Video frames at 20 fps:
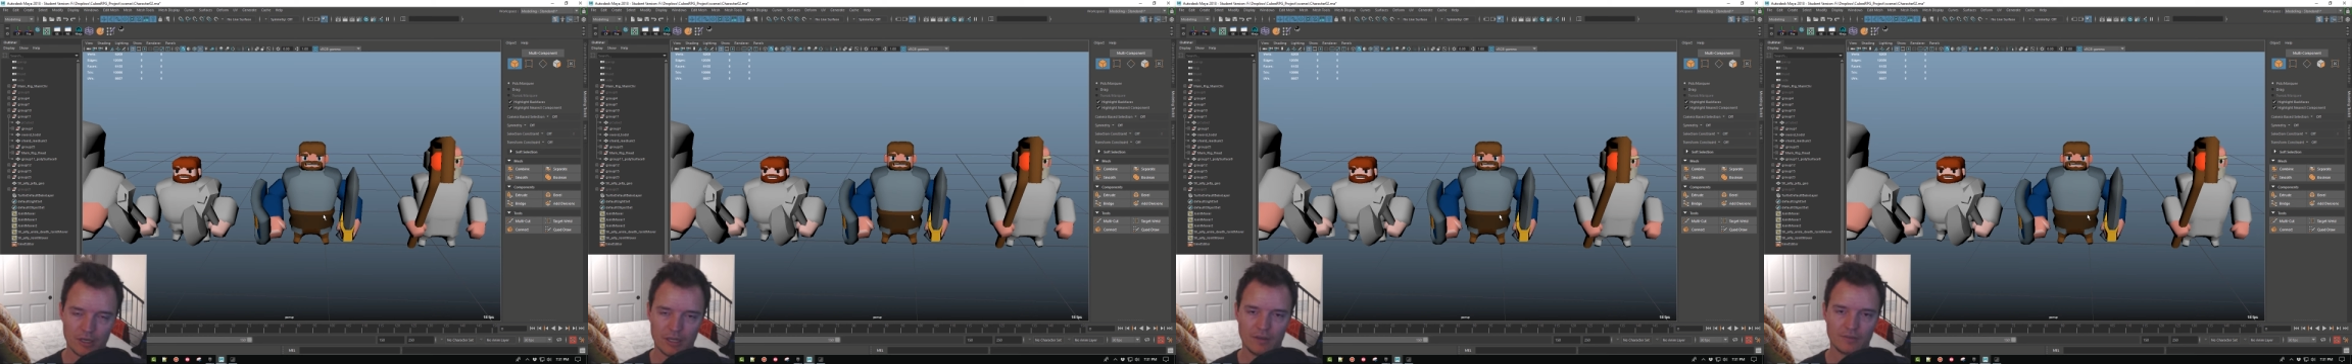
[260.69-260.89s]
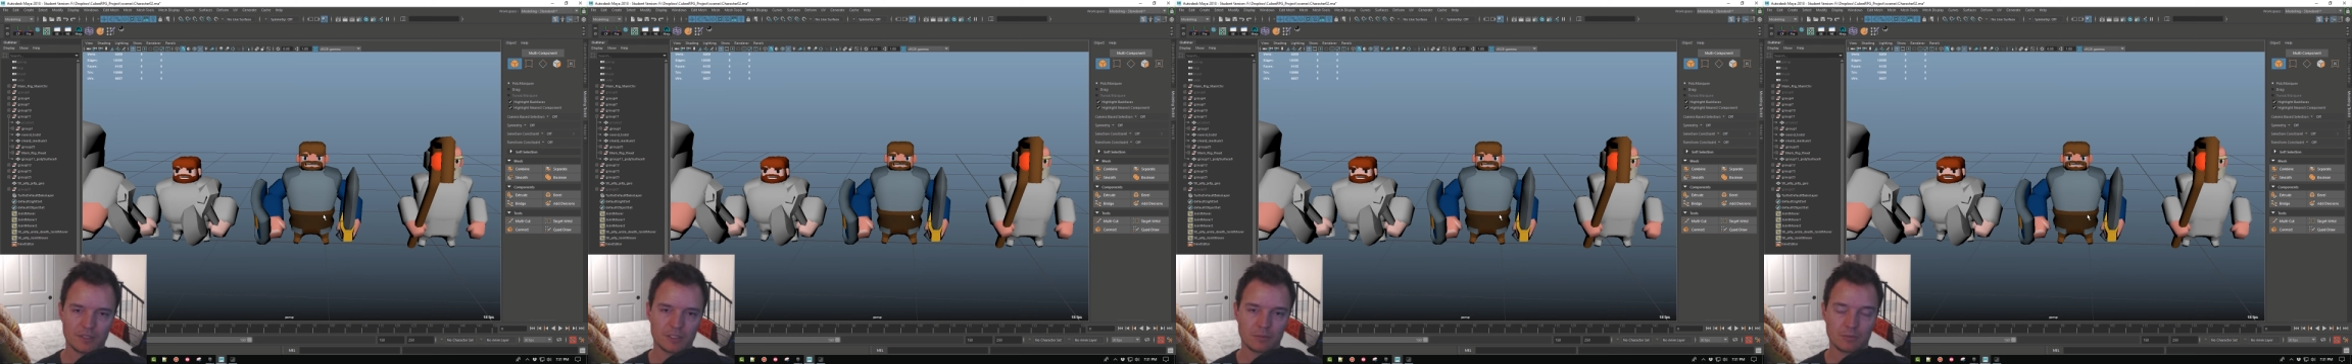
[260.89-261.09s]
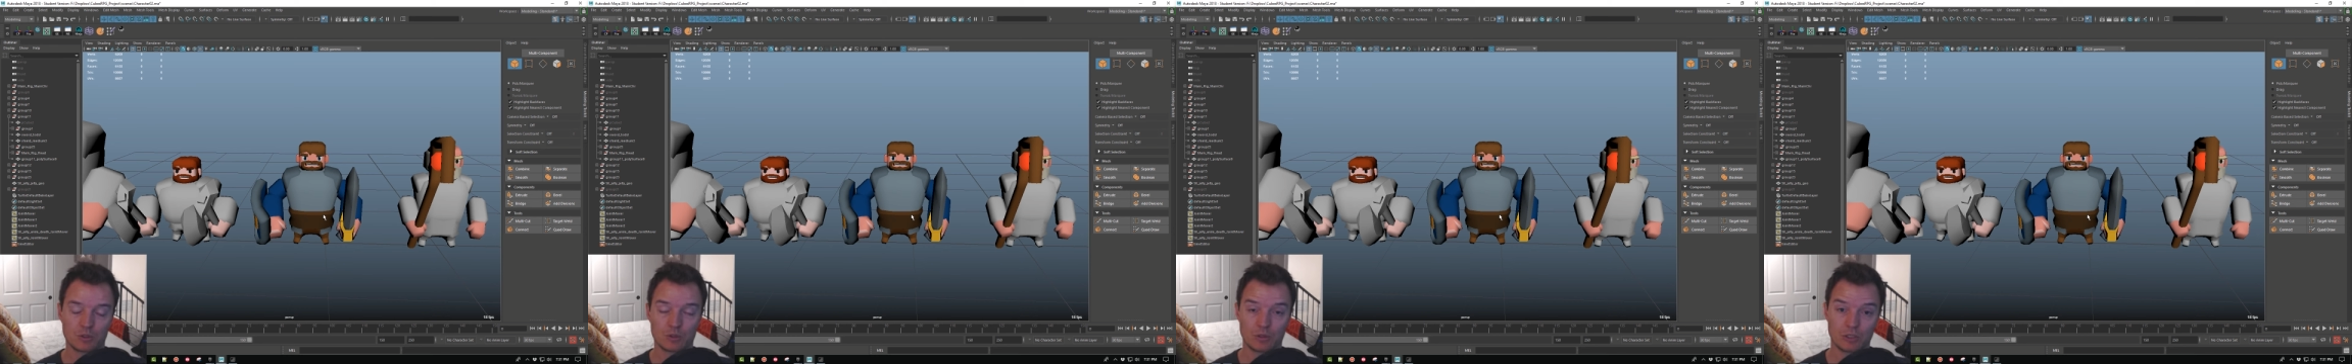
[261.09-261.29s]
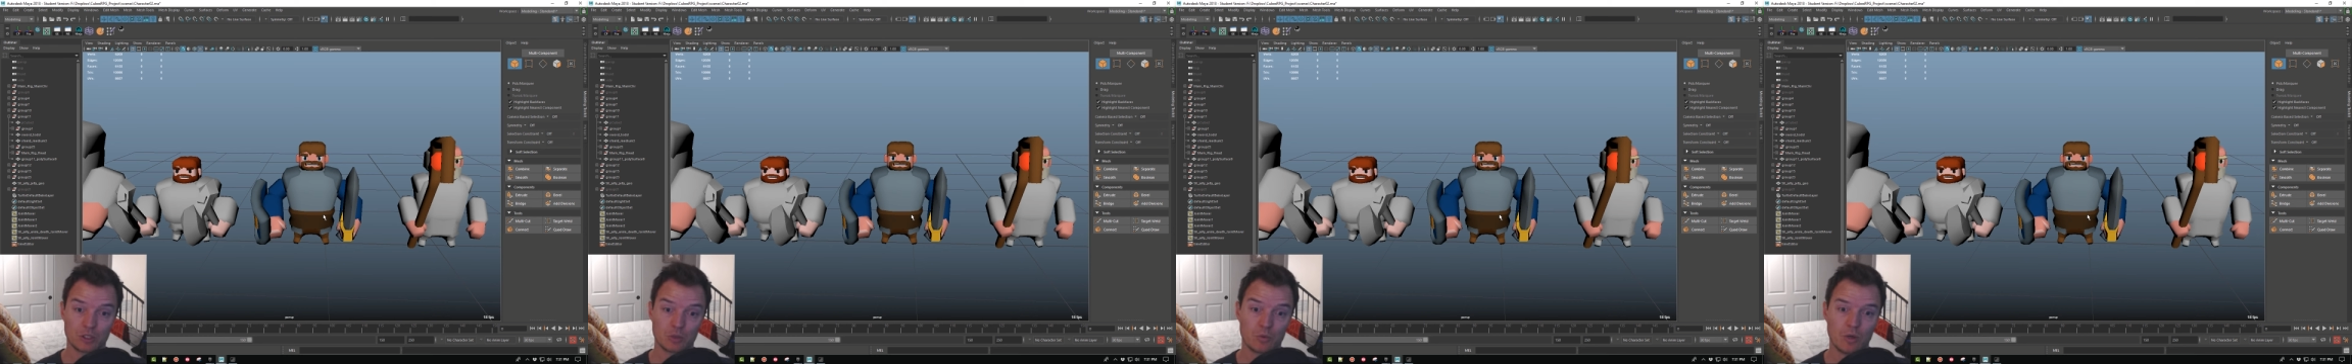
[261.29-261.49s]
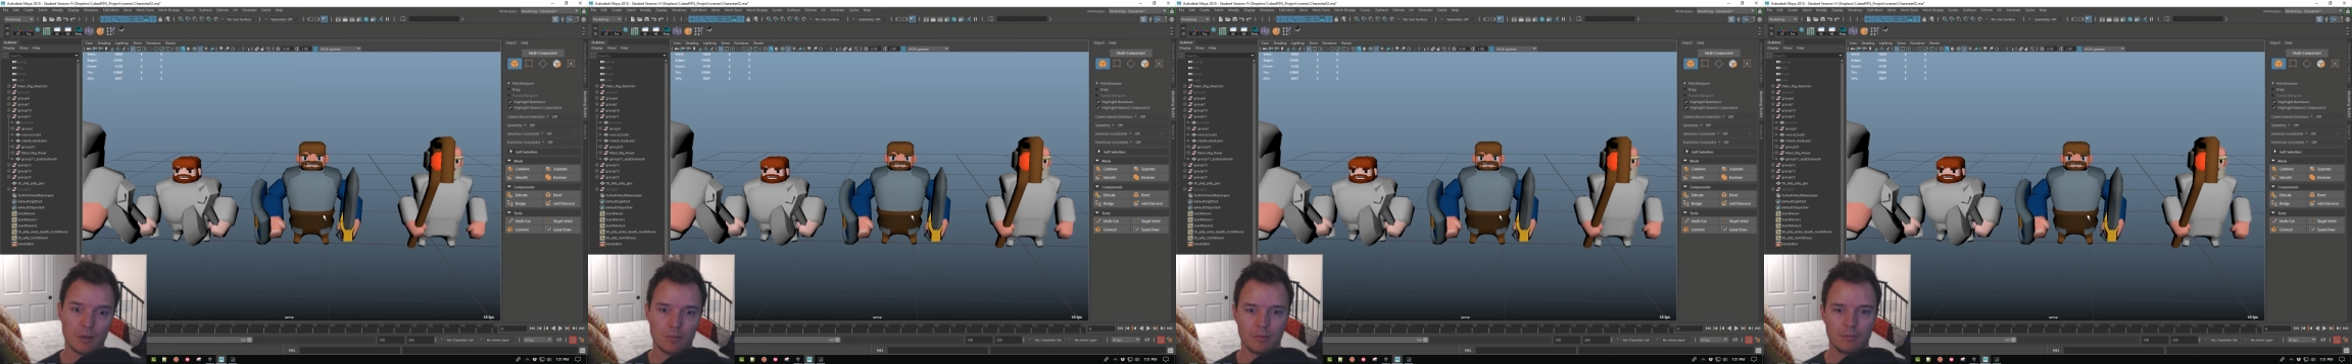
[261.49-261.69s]
to have some sort of
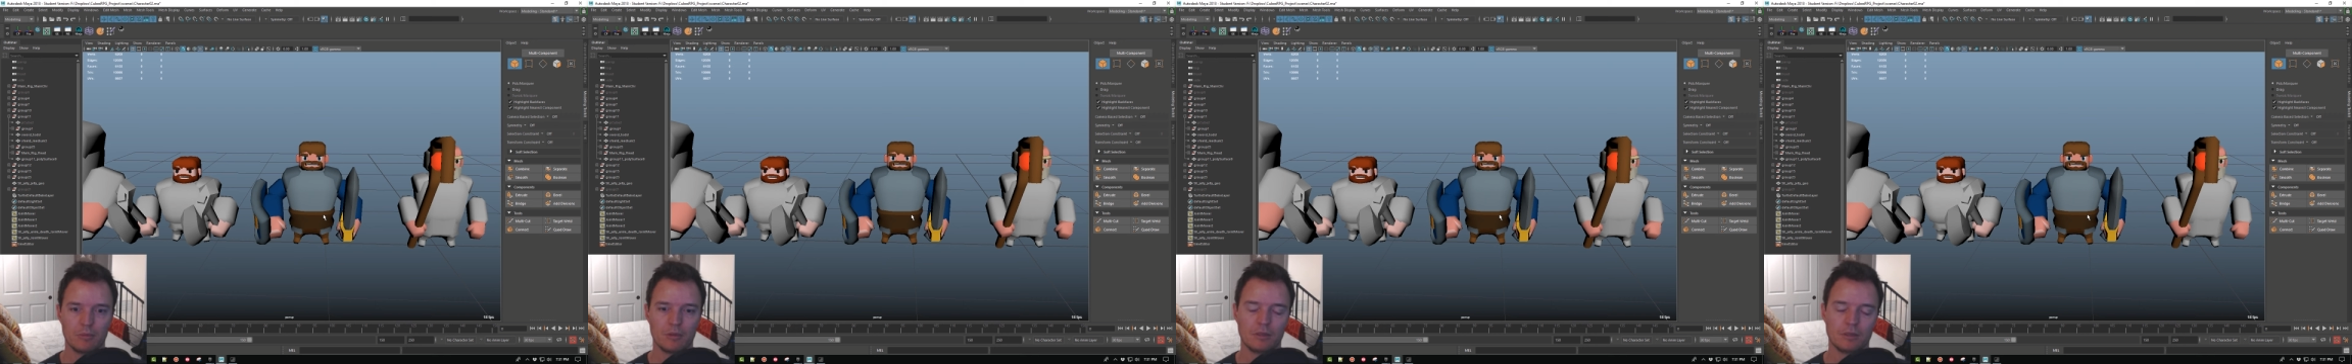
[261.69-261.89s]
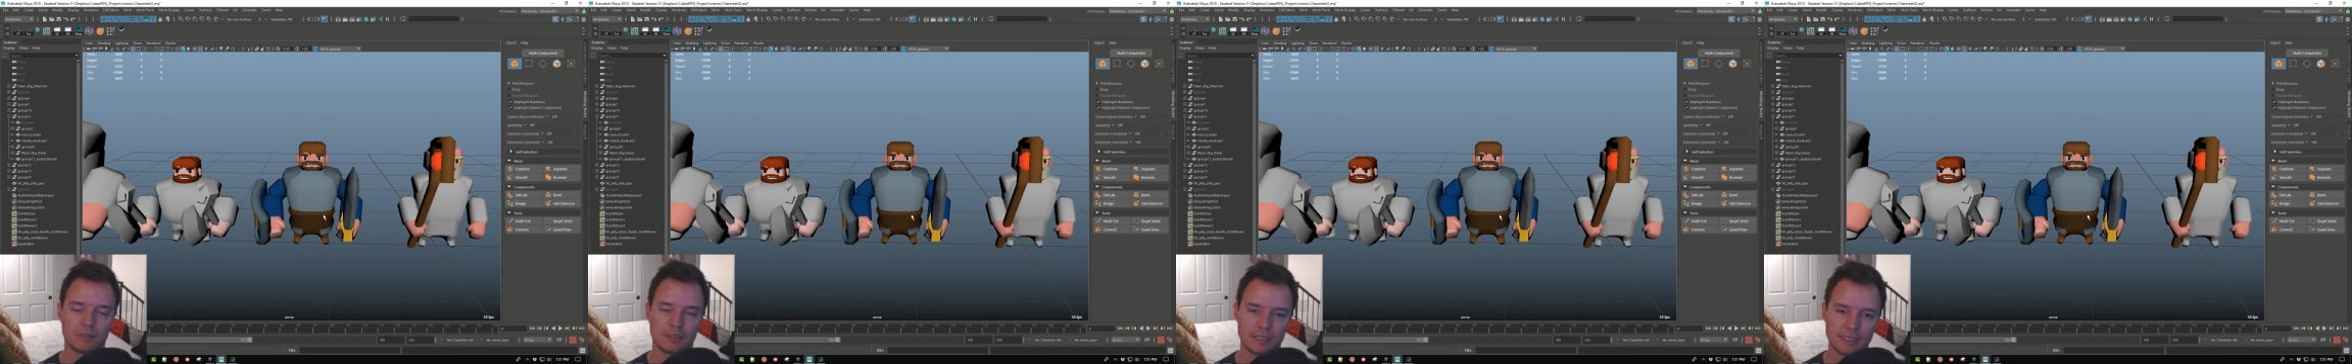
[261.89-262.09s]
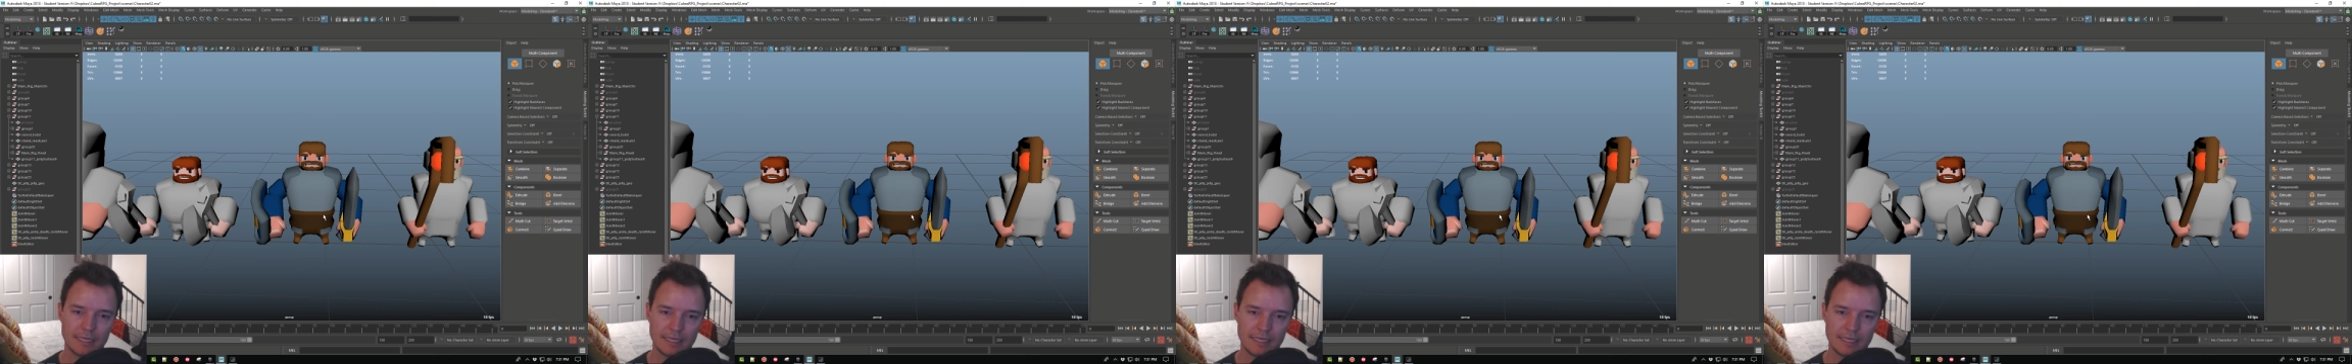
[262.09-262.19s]
swappable